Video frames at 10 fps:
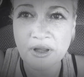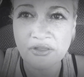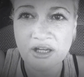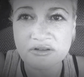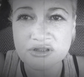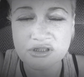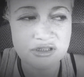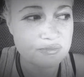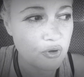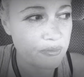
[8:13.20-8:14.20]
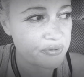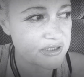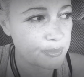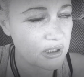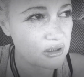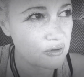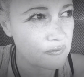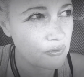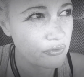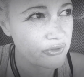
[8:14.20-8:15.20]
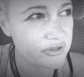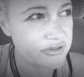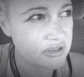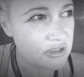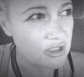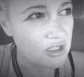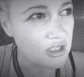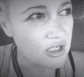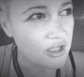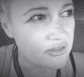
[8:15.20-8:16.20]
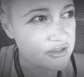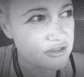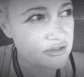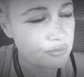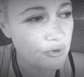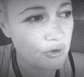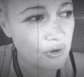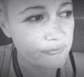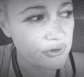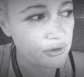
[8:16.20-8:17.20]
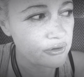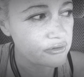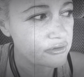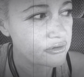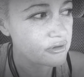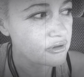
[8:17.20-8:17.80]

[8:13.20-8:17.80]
but that is just my perspective on this and this is what I've learnt